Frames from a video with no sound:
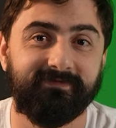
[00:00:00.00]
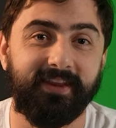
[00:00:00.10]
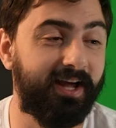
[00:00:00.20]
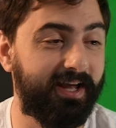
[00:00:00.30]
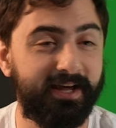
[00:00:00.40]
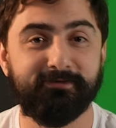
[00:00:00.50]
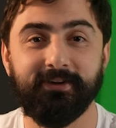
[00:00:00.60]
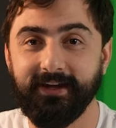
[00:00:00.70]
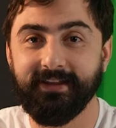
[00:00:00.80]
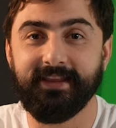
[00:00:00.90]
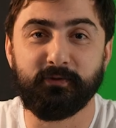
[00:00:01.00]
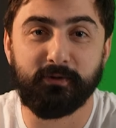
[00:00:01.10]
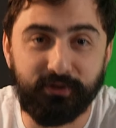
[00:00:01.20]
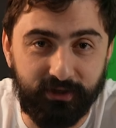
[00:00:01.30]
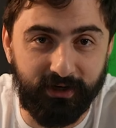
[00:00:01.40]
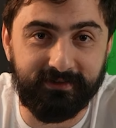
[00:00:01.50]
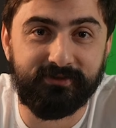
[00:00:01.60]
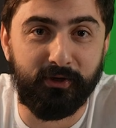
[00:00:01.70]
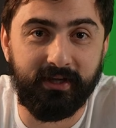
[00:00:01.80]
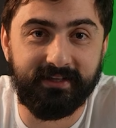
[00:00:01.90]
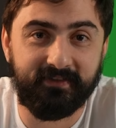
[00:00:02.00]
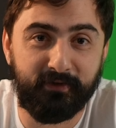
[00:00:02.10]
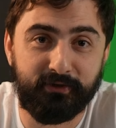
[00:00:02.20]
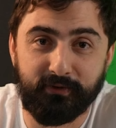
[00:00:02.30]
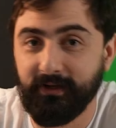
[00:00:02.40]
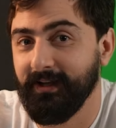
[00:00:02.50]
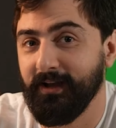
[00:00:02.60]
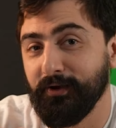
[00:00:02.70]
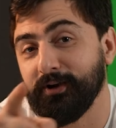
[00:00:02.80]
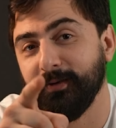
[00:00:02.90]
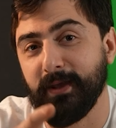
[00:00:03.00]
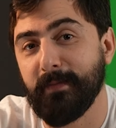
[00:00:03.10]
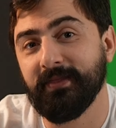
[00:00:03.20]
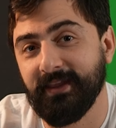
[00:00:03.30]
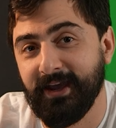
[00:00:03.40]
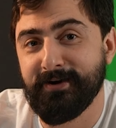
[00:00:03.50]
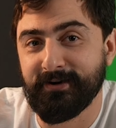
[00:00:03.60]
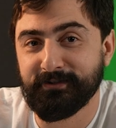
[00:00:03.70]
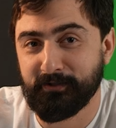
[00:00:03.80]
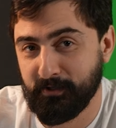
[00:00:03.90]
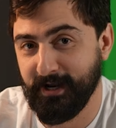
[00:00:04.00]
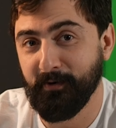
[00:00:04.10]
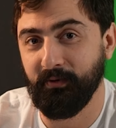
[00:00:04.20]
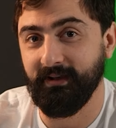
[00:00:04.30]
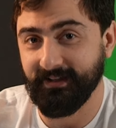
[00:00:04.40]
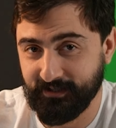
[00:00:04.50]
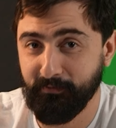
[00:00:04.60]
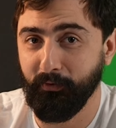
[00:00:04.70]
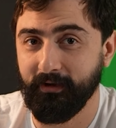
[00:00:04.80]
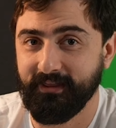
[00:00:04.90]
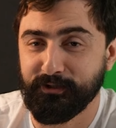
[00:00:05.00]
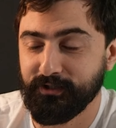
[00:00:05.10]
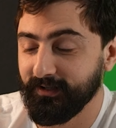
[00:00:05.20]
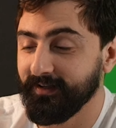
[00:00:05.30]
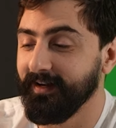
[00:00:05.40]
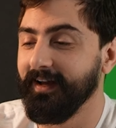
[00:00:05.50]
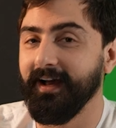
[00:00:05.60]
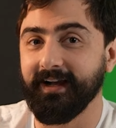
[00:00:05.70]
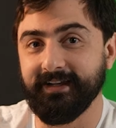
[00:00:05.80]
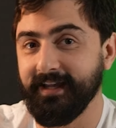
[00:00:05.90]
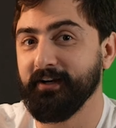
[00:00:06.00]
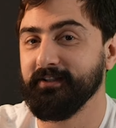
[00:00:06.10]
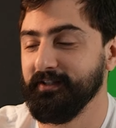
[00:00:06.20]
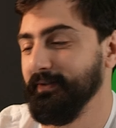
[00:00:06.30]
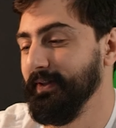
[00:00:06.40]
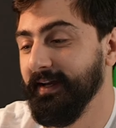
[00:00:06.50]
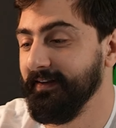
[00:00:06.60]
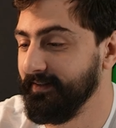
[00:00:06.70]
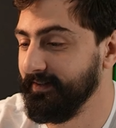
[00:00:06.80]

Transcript: That's what I'm shooting on, Sony A7S III. You're going to be up in the air on a Sony AIRPEAK at some point this year. I guarantee you that.